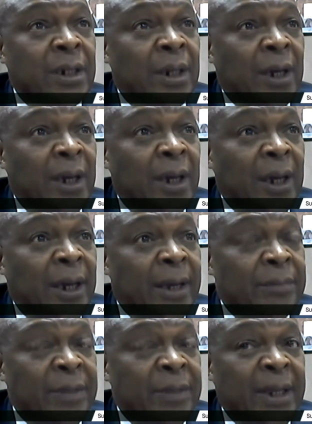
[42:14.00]

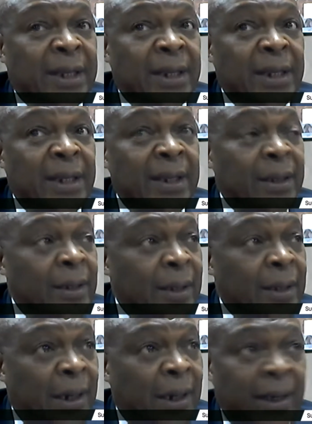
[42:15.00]
immediately,
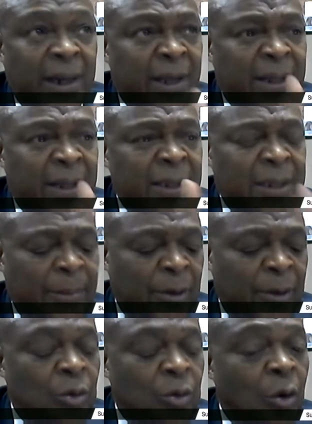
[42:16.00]
and I think it's about to
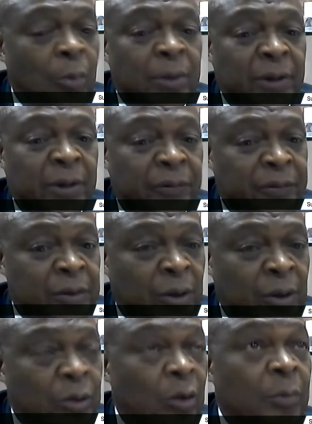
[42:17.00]
open, if not
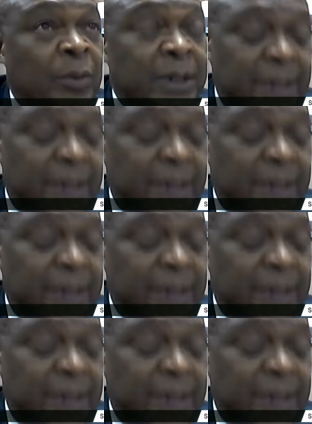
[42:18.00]
open yet.